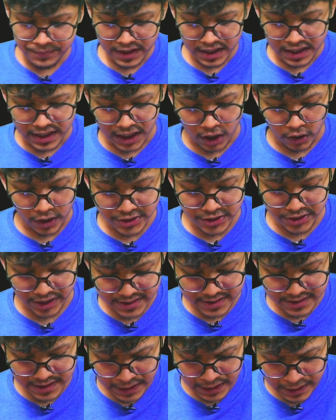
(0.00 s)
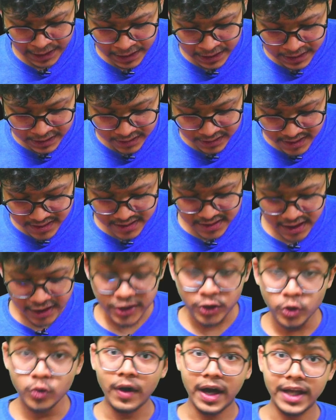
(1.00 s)
Now as you can see, this is the
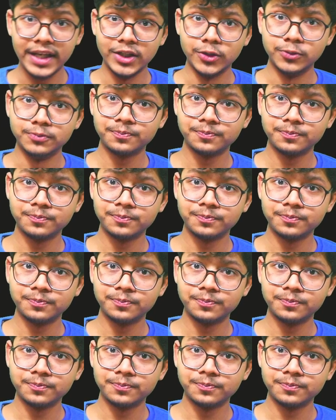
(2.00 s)
Q value.